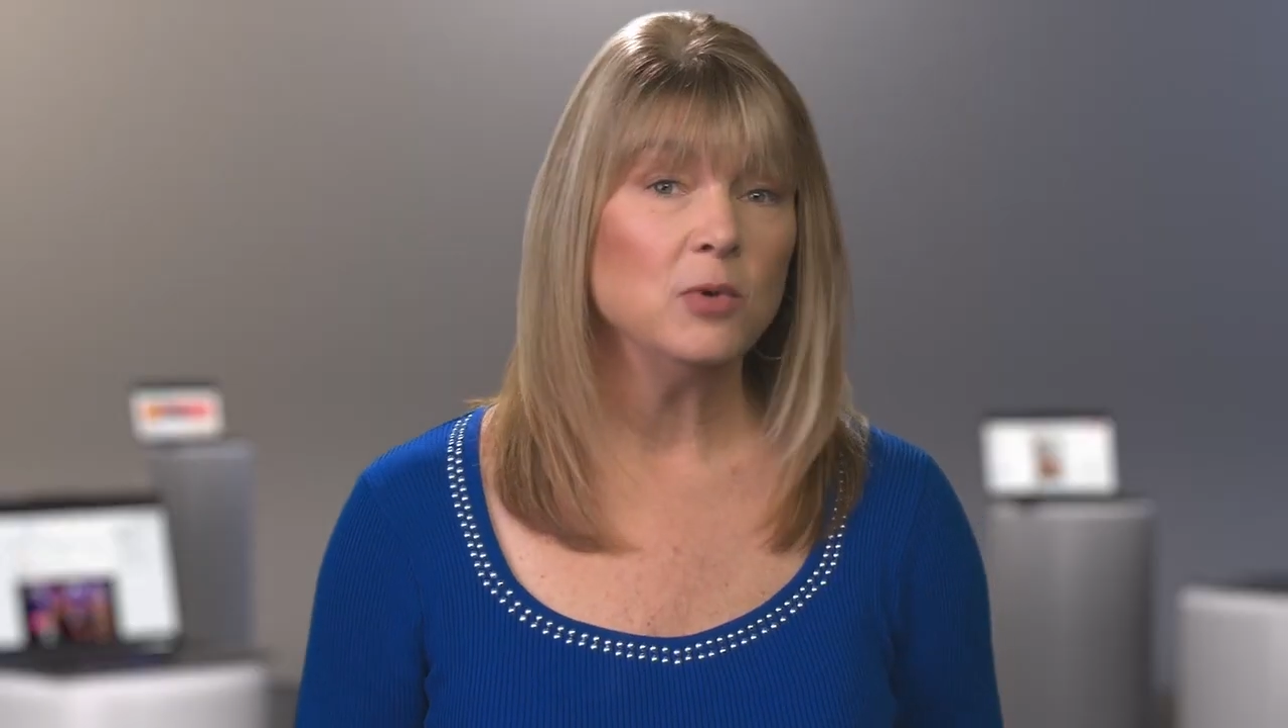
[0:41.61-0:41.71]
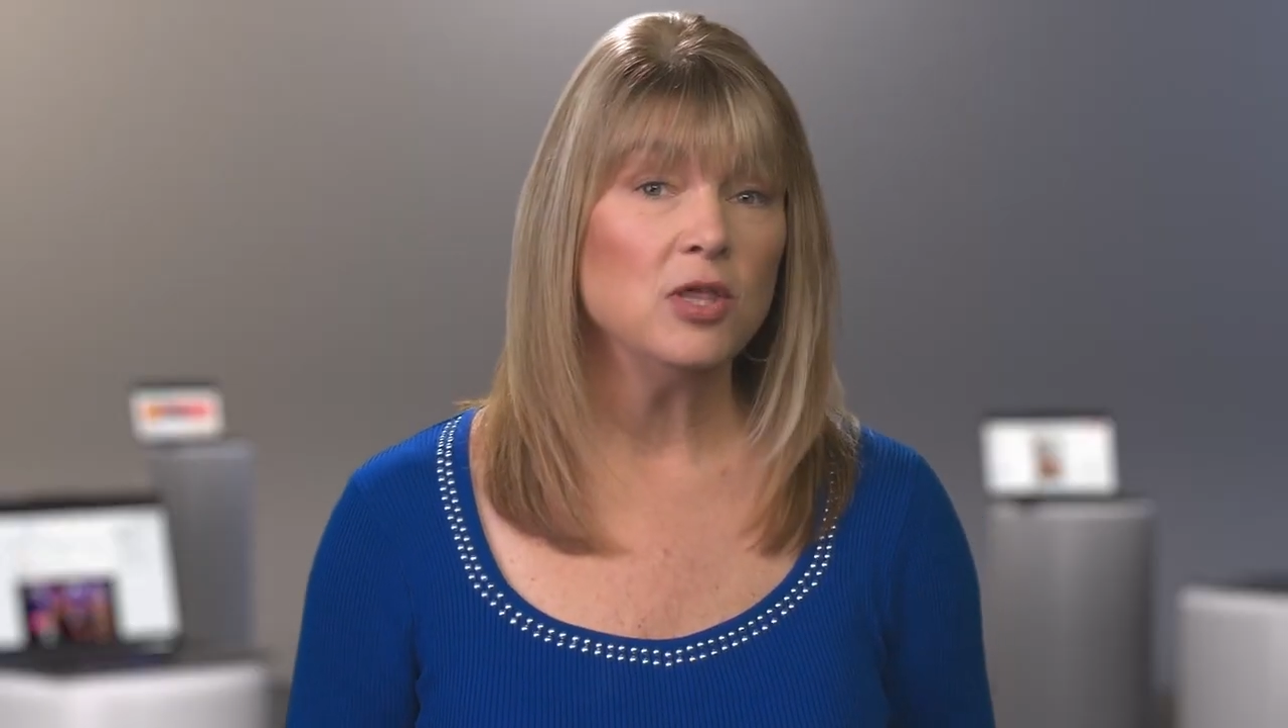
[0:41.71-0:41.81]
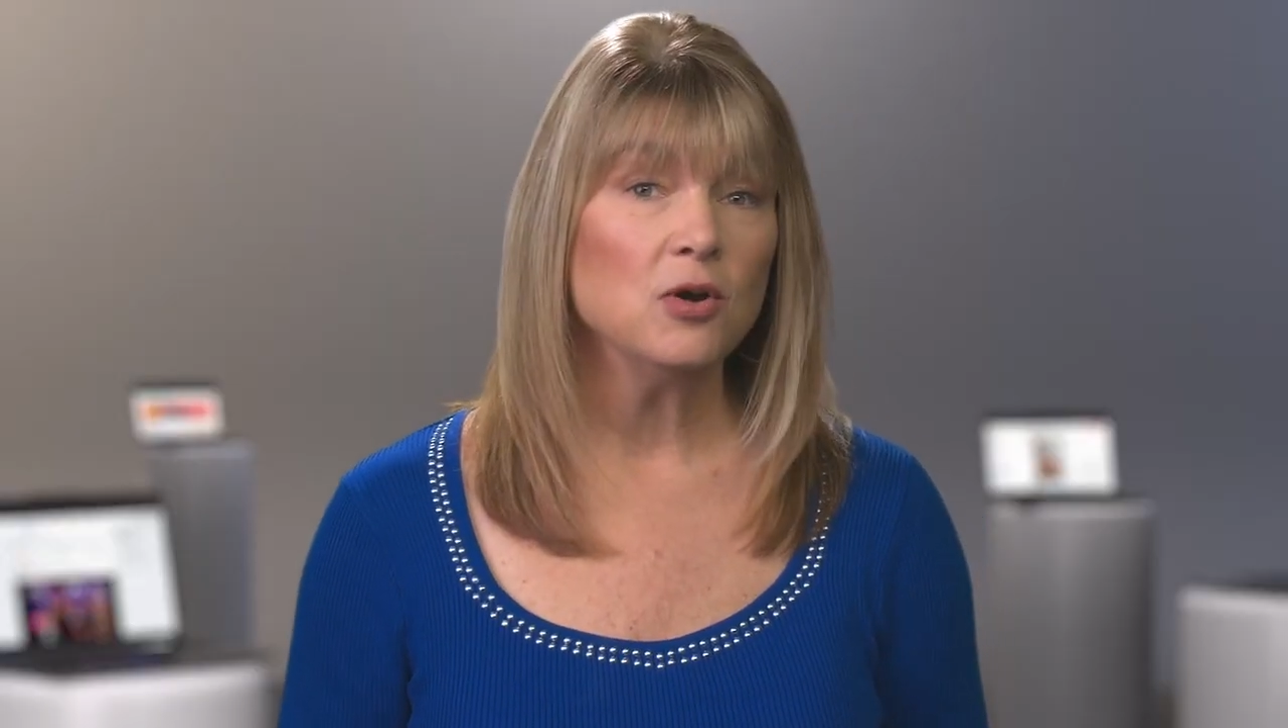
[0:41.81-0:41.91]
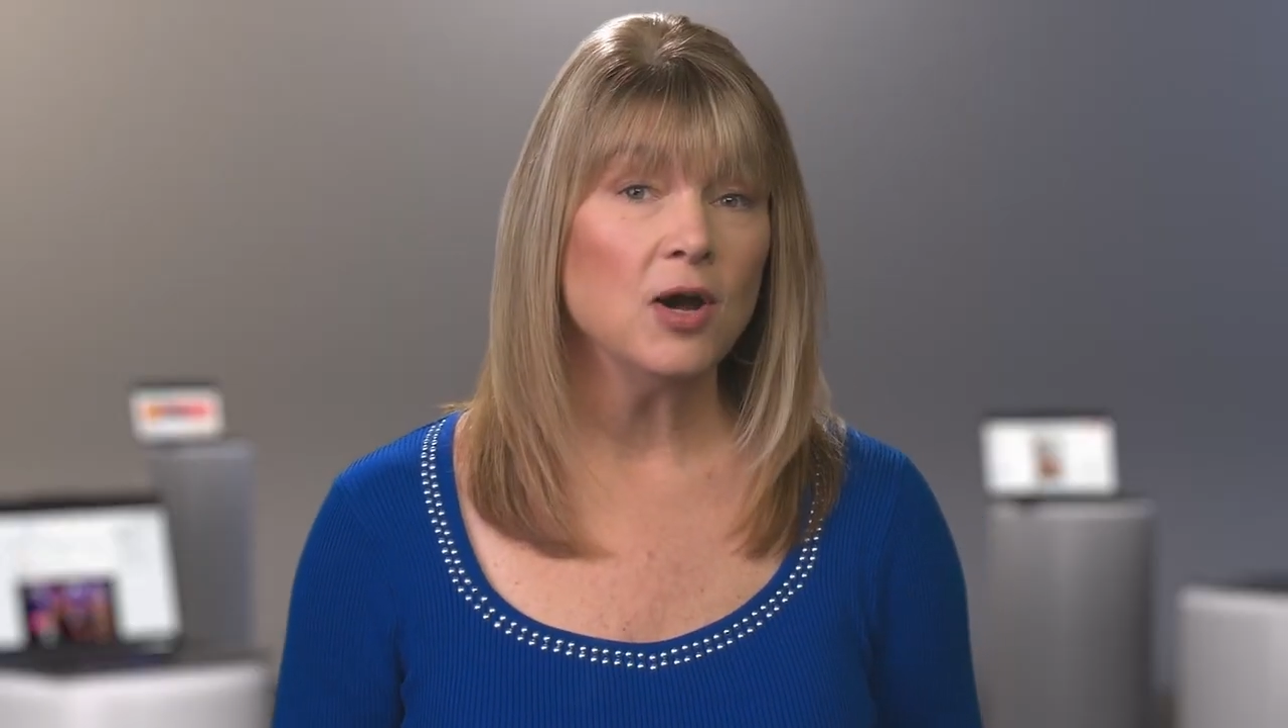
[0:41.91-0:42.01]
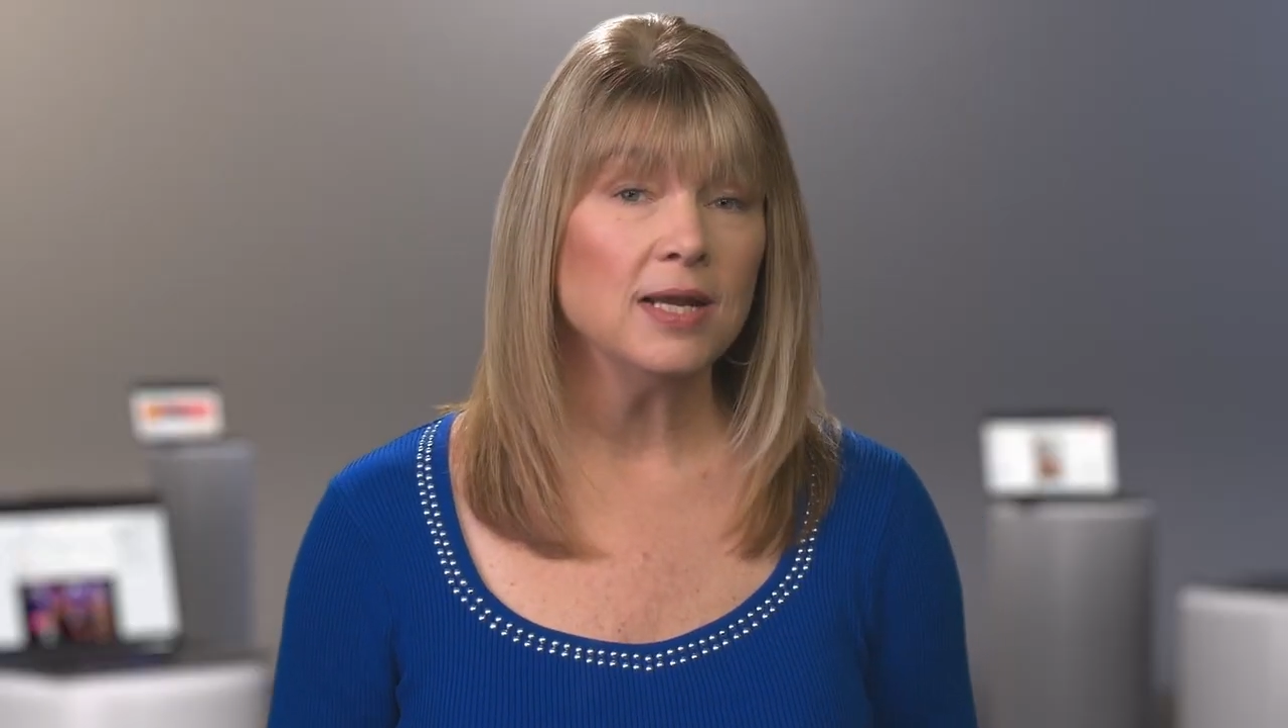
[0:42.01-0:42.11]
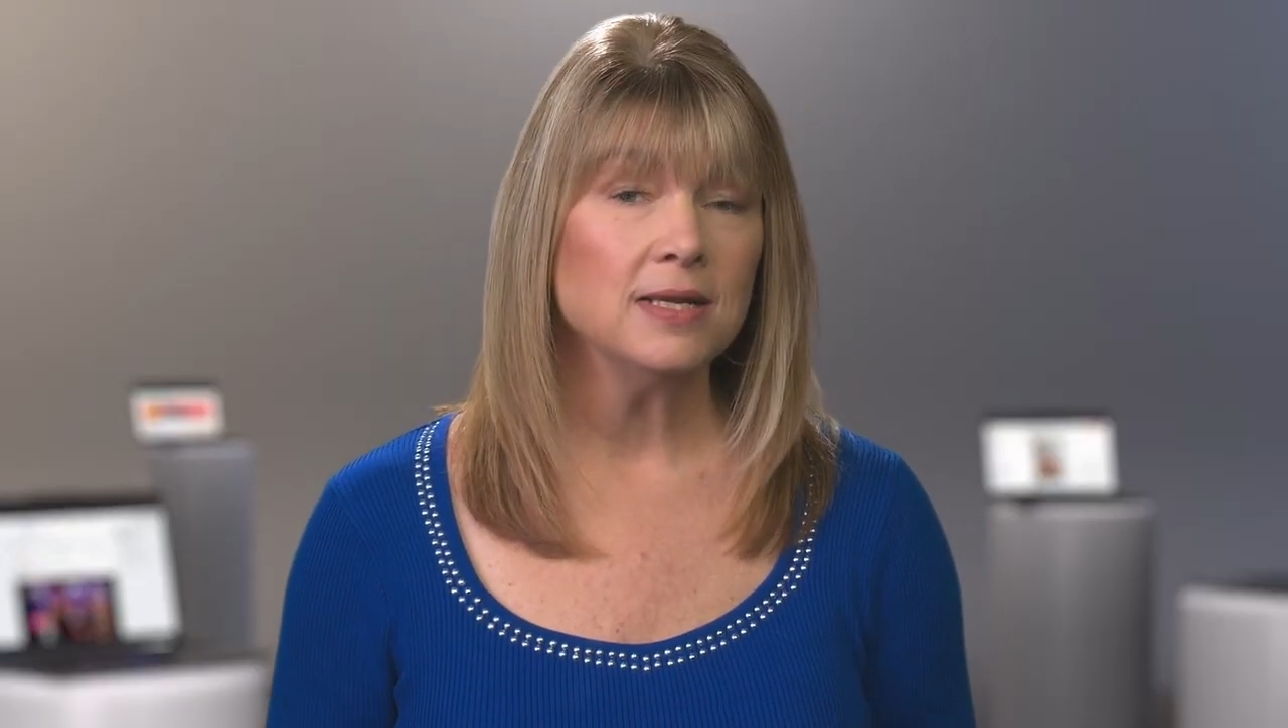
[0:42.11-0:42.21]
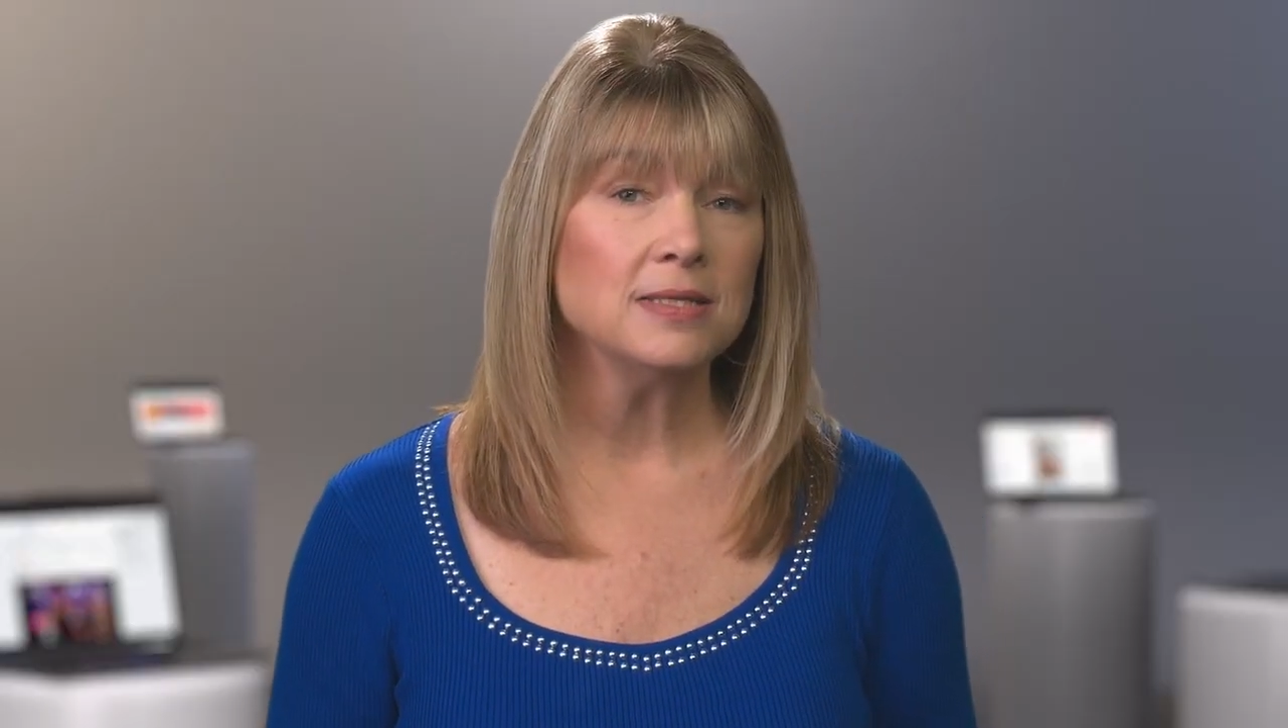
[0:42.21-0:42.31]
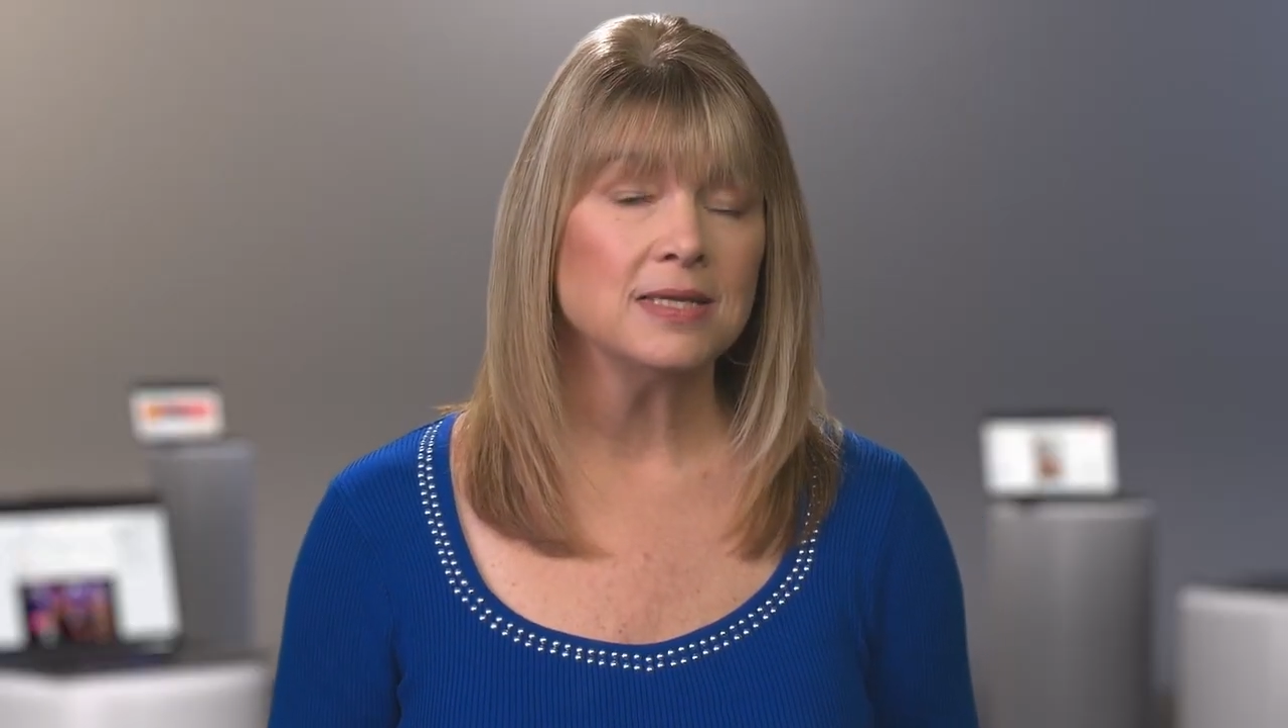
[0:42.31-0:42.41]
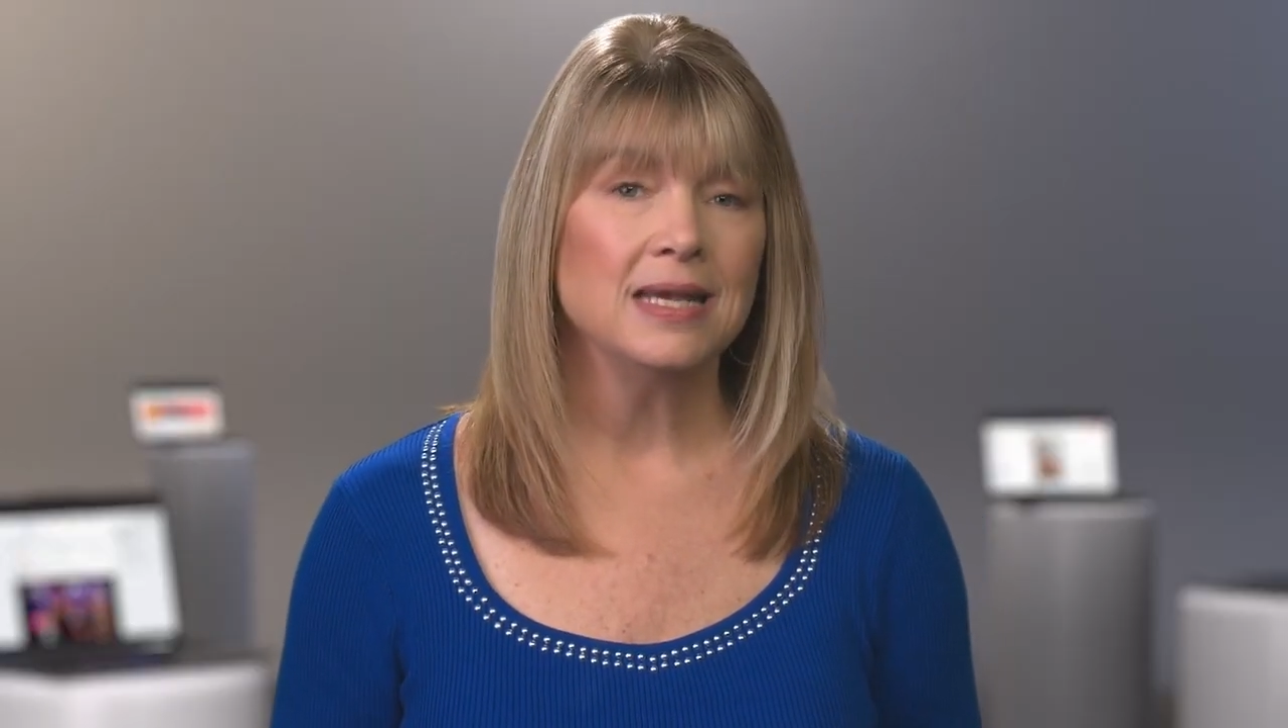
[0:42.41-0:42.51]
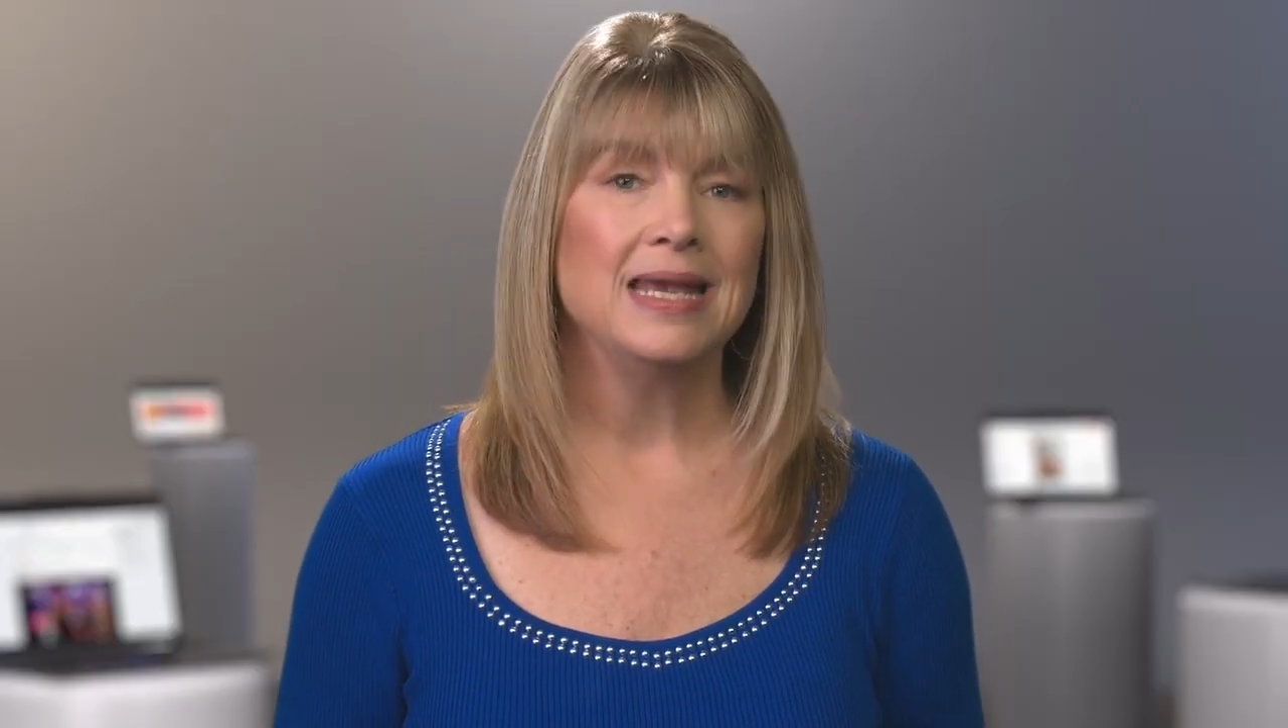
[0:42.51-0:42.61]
with your audience,